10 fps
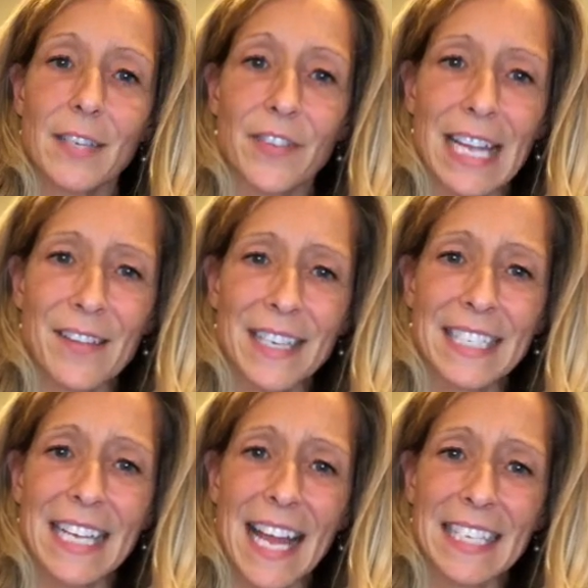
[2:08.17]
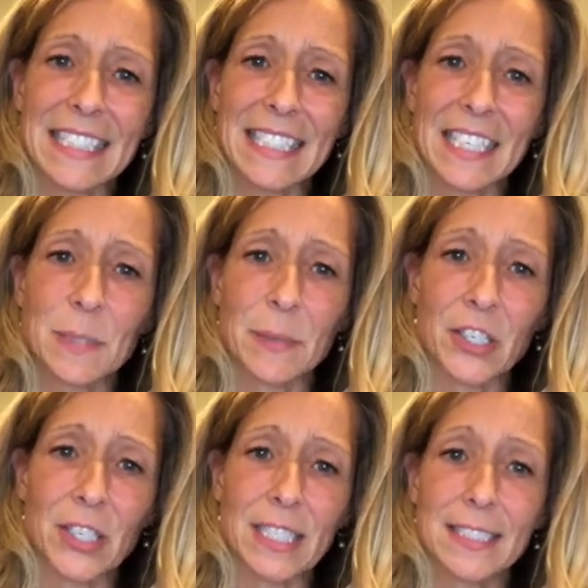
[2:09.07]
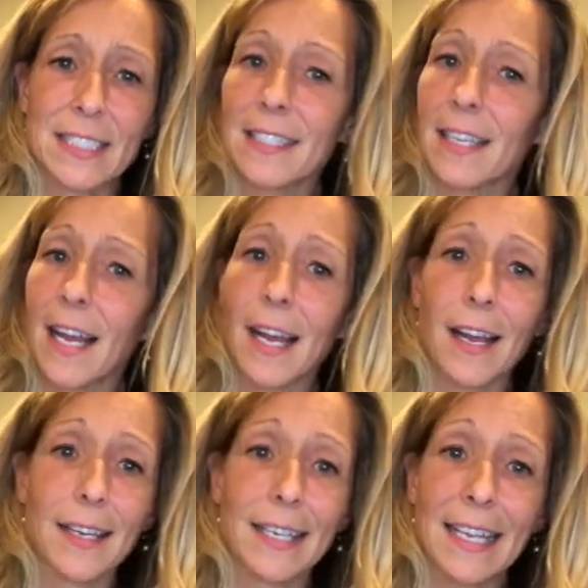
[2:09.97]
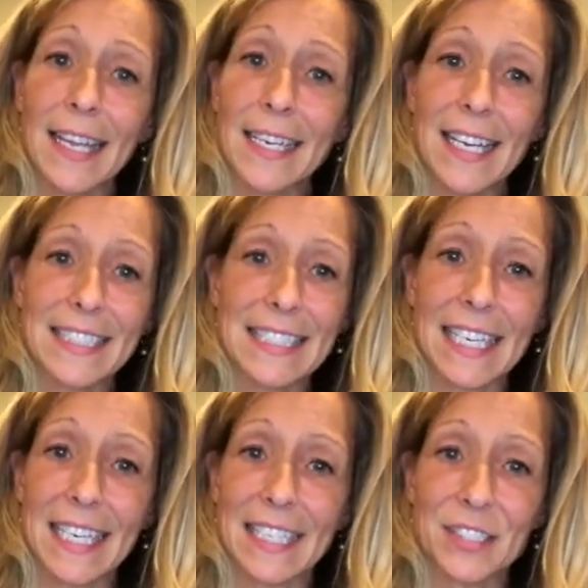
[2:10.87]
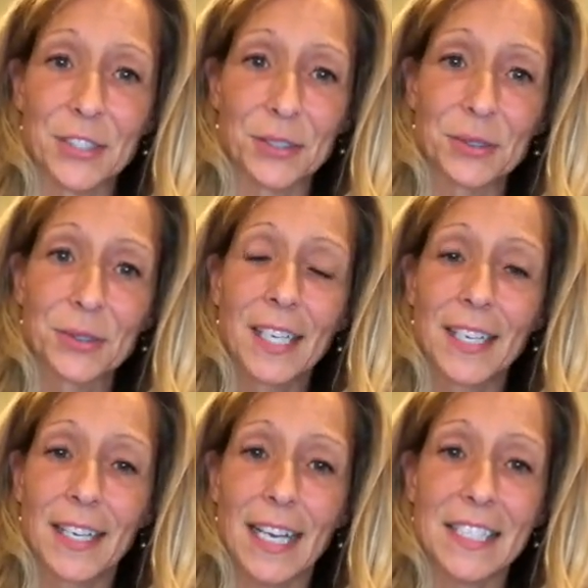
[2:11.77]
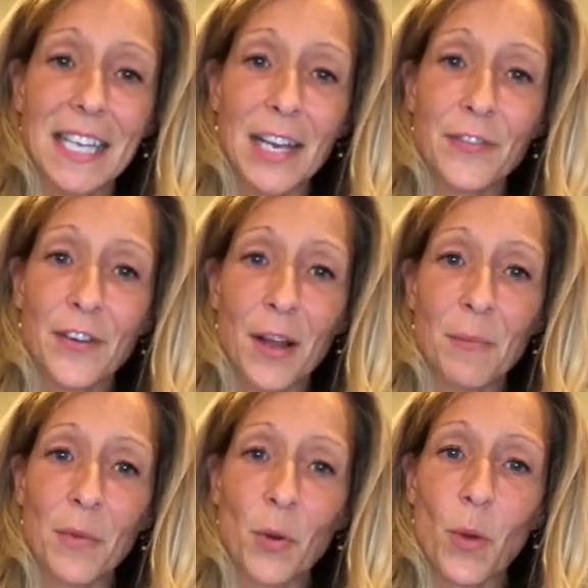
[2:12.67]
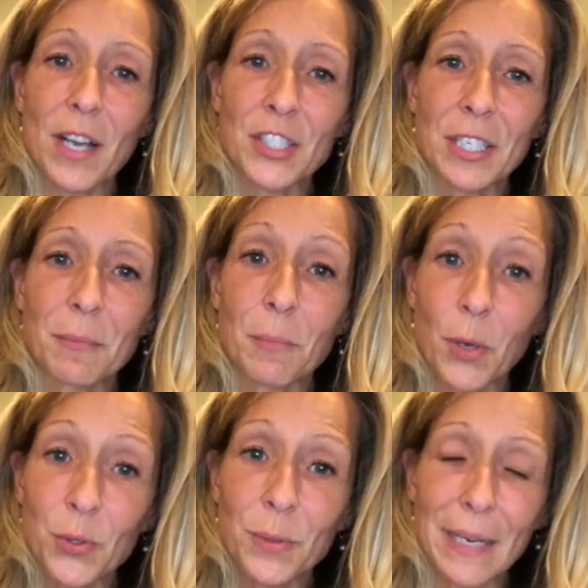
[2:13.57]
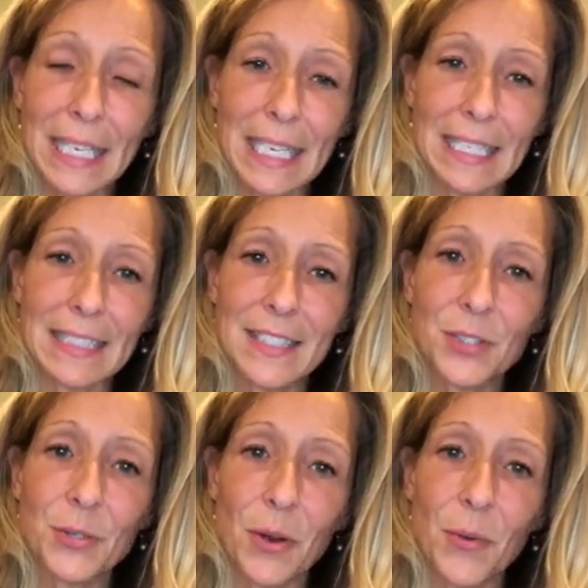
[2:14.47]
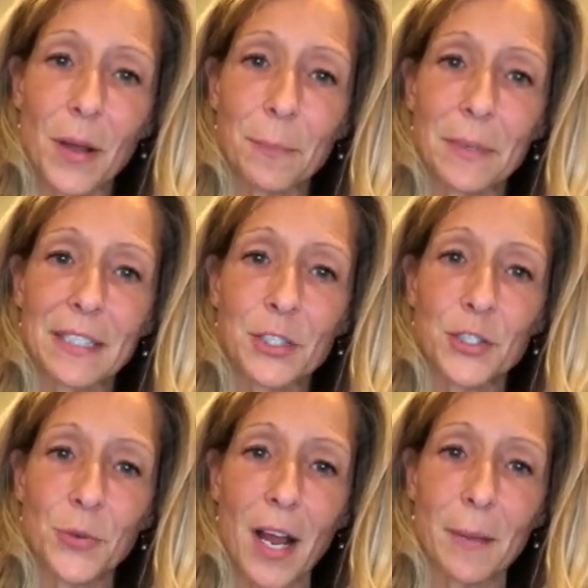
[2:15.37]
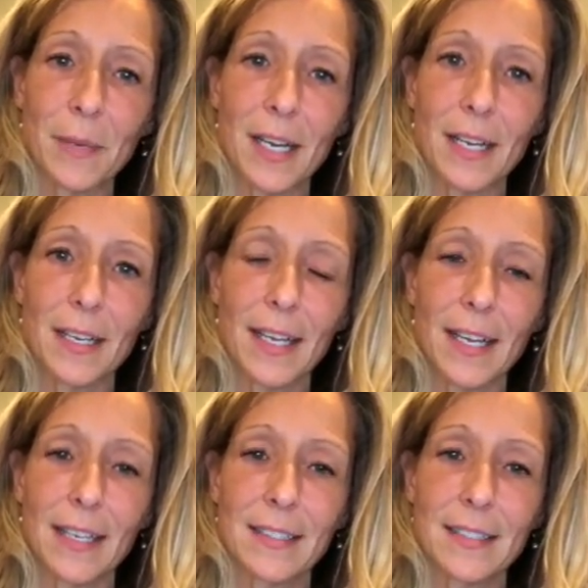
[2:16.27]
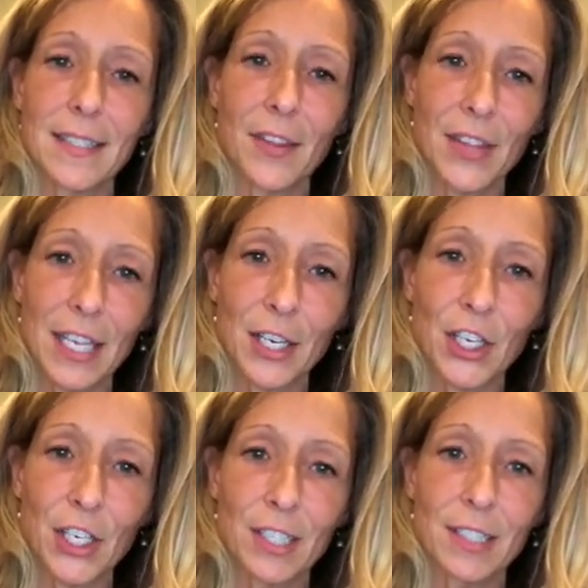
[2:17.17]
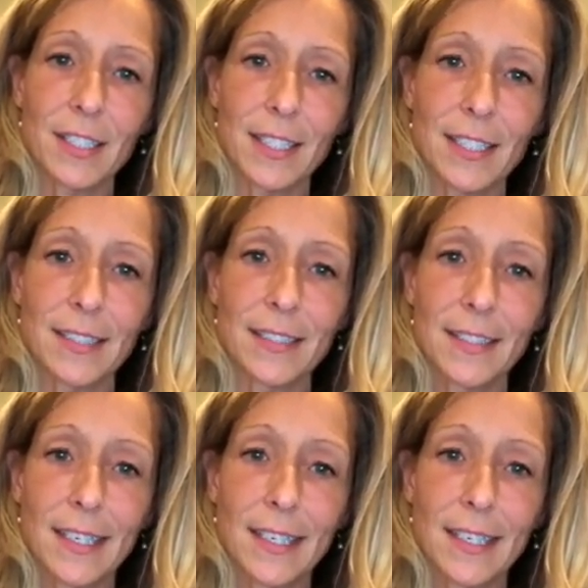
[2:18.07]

if I have any acting experience. Cannot say I do. Aside from watching both my kids grow up in drama and theater, and